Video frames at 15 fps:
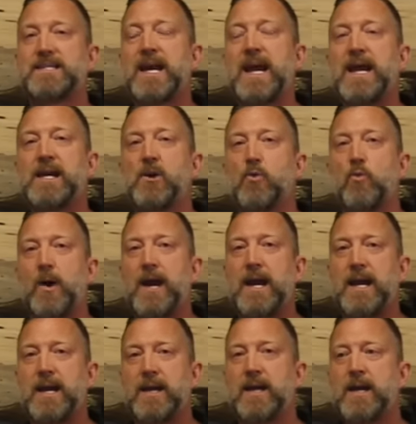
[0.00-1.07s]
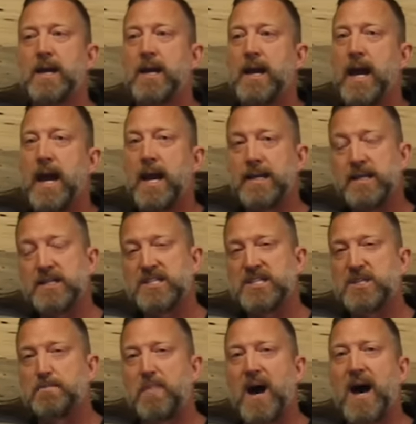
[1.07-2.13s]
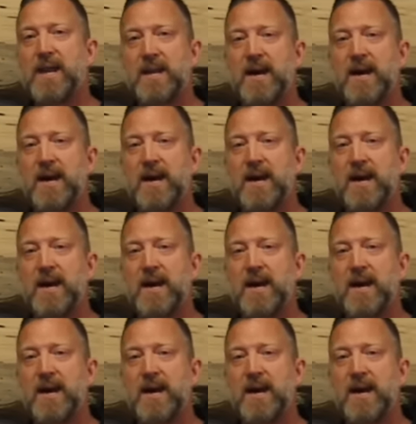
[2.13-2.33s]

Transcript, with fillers: take away any spot